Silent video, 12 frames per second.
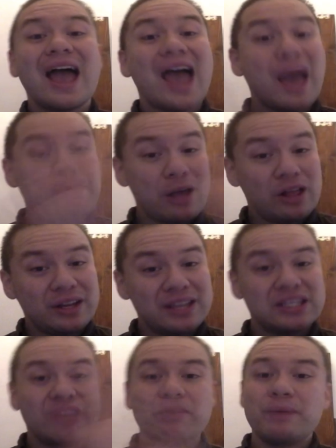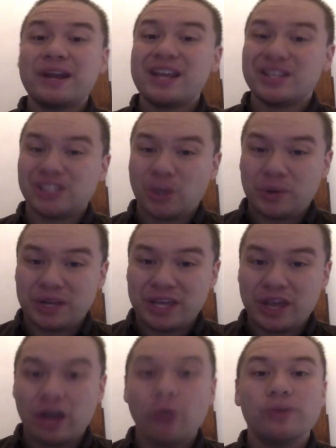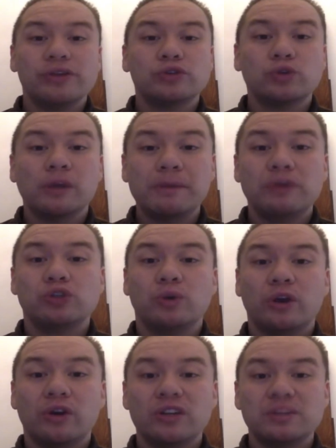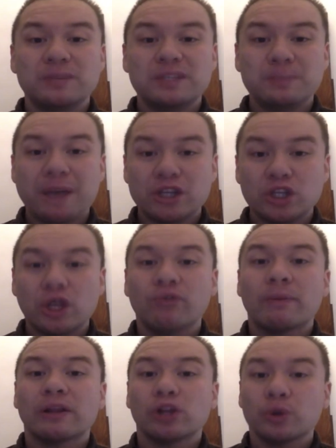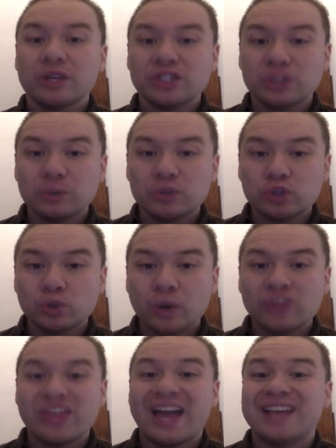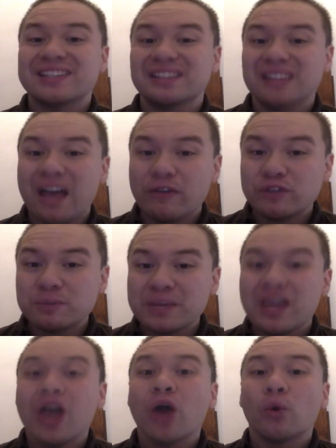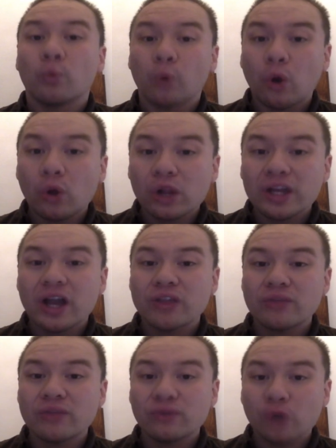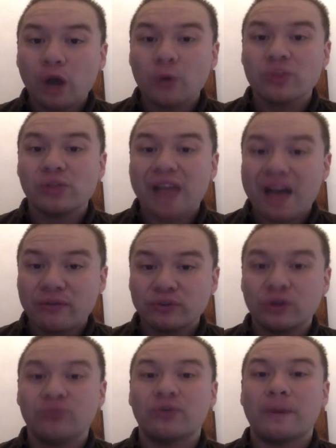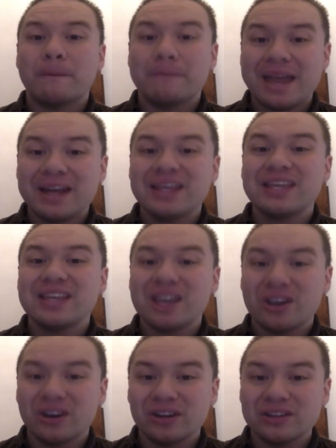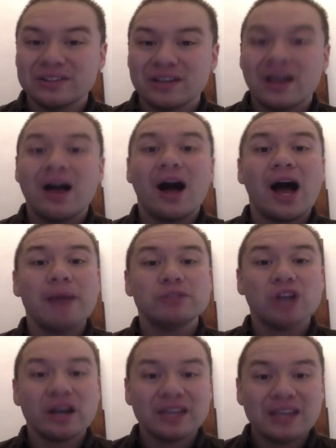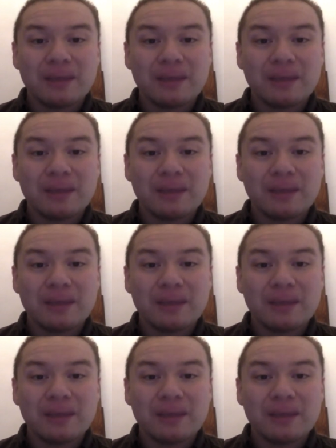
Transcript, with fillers: Happy holidays, everybody, and Tony here with a tribute to a Christmas special from a Looney Tunes short that has left me rolling on the floor with laughter for many years. I'm talking